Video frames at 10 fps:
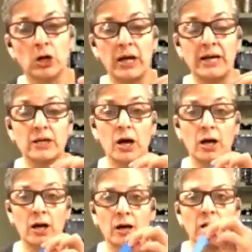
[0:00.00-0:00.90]
Okay.
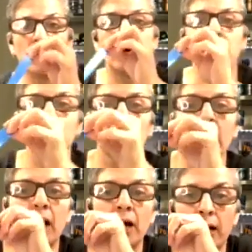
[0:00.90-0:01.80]
No,
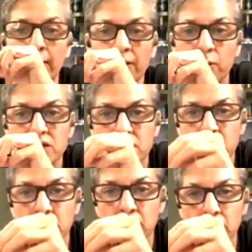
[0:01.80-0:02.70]
okay. I have a
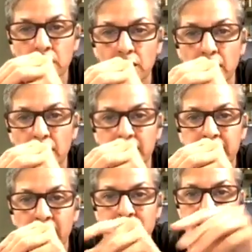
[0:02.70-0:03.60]
question.
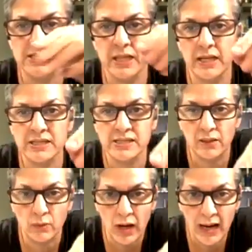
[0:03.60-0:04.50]
That is
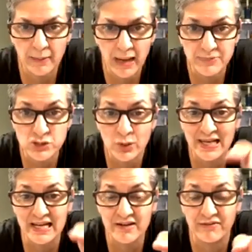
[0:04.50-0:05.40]
I have to
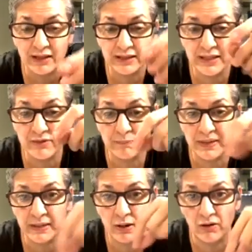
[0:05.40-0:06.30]
leave a little
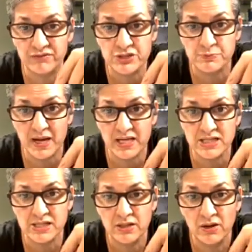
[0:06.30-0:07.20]
bit of
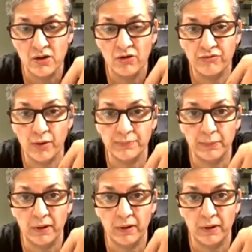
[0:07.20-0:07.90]
space from the